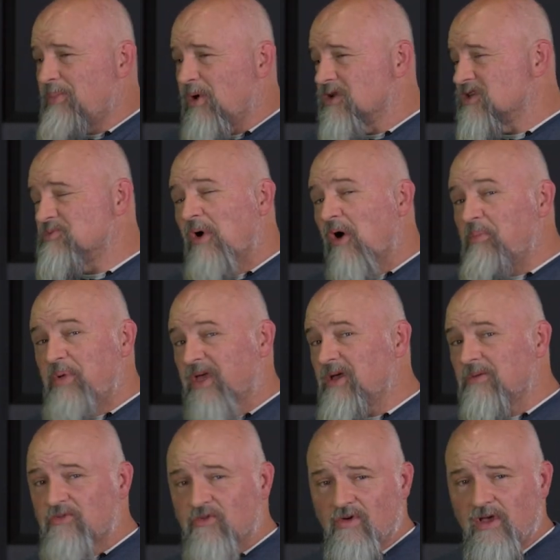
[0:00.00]
bought a small
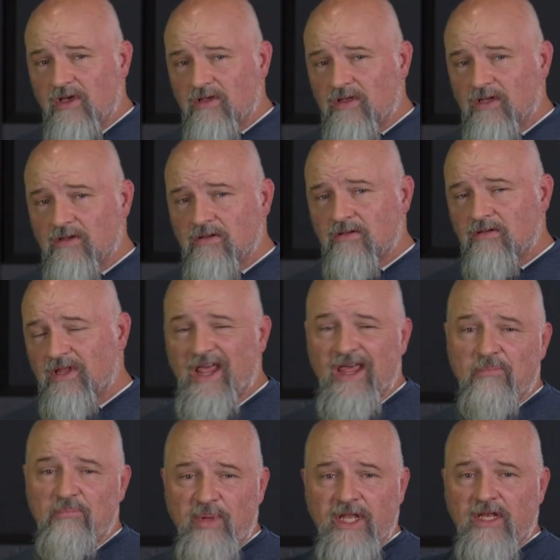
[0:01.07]
pickup truck and it
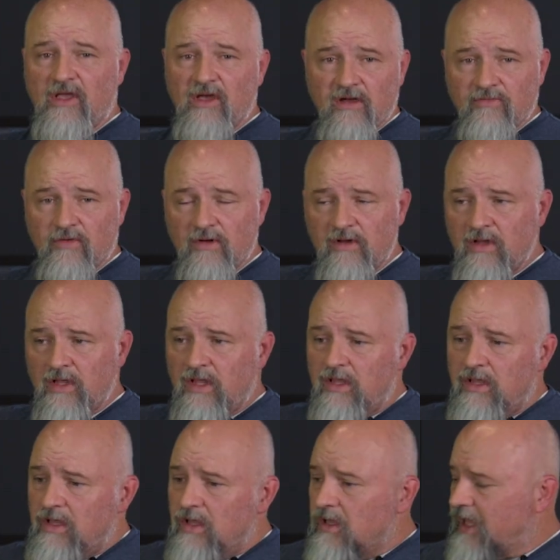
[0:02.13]
had a bed cover.
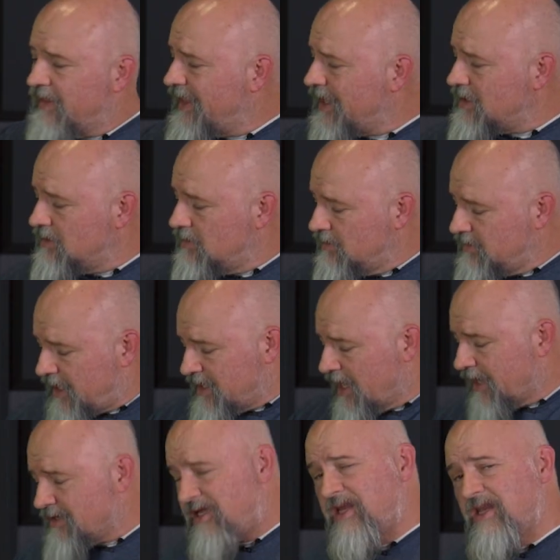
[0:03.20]
And that
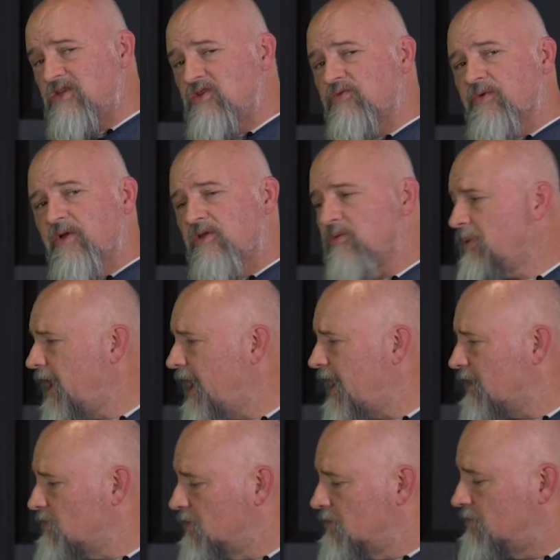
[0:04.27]
19 inches front to
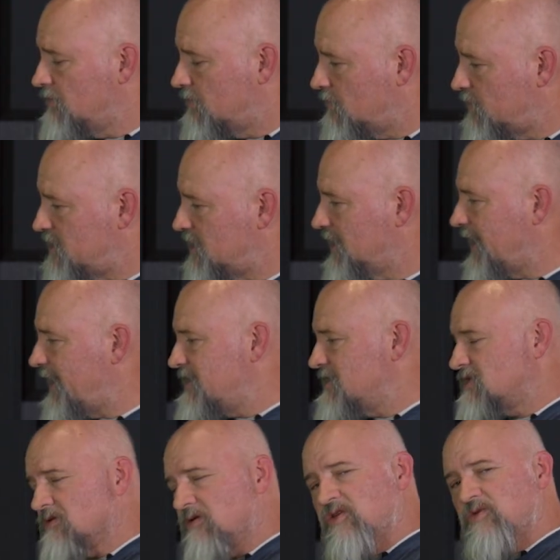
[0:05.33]
back, well, when you lay
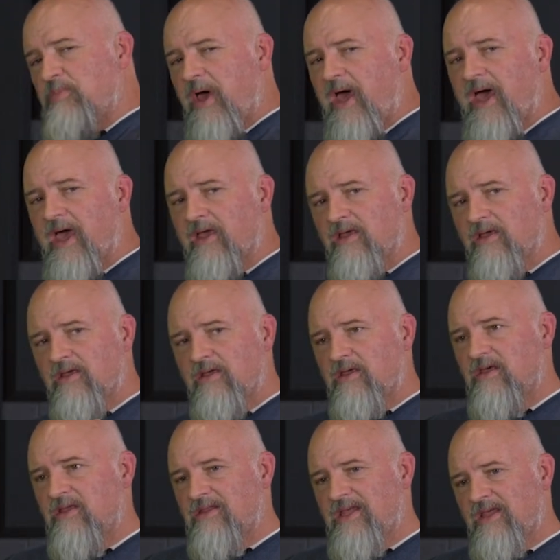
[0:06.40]
this on its back,
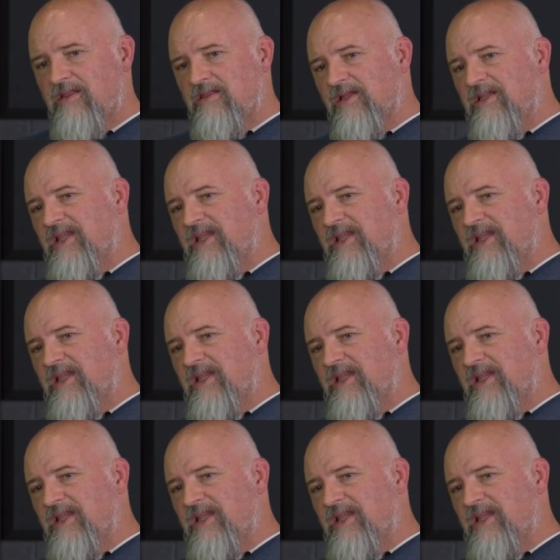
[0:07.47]
the